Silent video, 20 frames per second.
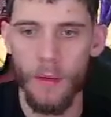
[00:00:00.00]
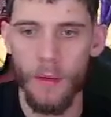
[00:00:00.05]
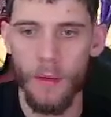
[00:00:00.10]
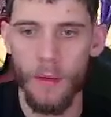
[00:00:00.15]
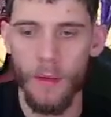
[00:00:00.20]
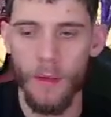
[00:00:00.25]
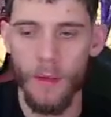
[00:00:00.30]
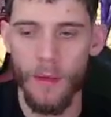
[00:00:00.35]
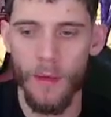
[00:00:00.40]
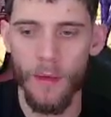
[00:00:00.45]

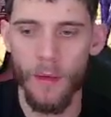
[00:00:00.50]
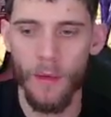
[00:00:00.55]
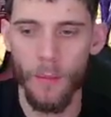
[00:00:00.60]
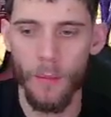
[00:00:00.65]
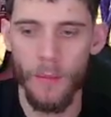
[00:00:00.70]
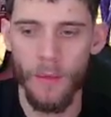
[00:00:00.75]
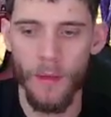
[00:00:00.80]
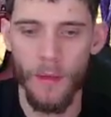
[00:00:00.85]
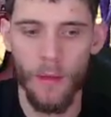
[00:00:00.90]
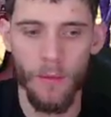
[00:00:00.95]
He killed
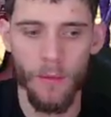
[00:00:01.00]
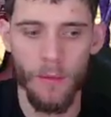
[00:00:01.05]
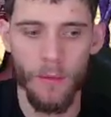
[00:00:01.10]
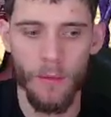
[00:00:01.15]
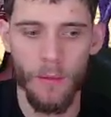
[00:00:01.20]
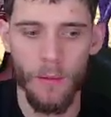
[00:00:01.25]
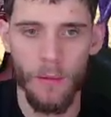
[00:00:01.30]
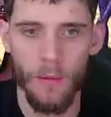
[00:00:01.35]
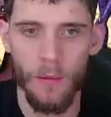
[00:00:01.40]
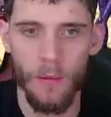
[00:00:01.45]
himself.
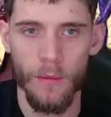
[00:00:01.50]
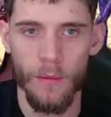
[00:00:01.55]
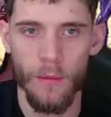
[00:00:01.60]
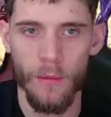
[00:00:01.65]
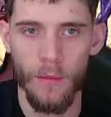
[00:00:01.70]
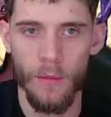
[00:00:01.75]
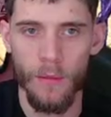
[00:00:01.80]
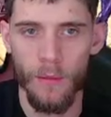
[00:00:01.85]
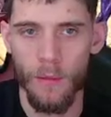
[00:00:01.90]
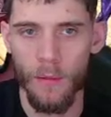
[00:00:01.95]

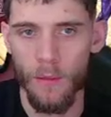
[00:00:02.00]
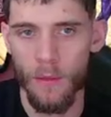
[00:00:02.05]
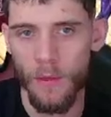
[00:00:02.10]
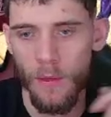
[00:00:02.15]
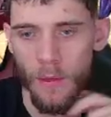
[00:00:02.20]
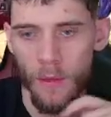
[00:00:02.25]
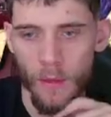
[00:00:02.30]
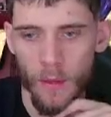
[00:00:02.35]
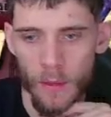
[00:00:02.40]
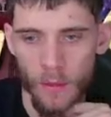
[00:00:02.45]

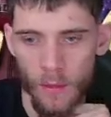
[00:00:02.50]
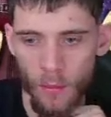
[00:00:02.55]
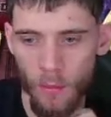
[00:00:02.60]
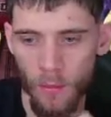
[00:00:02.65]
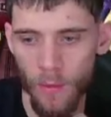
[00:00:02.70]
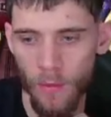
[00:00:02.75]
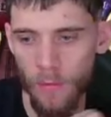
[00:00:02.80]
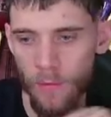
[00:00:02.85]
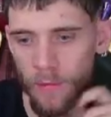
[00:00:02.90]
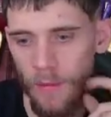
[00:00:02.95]
So,
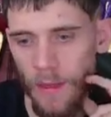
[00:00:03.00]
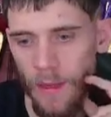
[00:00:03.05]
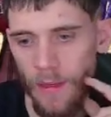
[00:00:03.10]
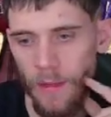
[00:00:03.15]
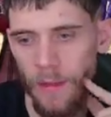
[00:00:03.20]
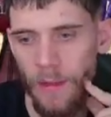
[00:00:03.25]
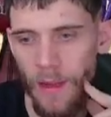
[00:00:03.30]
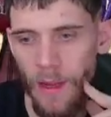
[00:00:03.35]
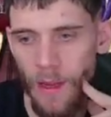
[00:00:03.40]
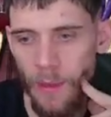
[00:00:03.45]

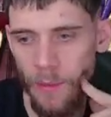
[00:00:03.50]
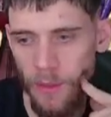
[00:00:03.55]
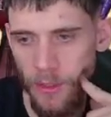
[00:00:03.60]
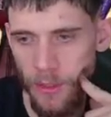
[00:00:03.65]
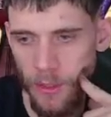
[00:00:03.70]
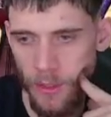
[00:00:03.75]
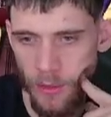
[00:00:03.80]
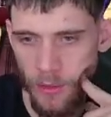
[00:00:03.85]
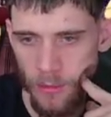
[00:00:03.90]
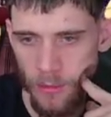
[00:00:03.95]
reflect damage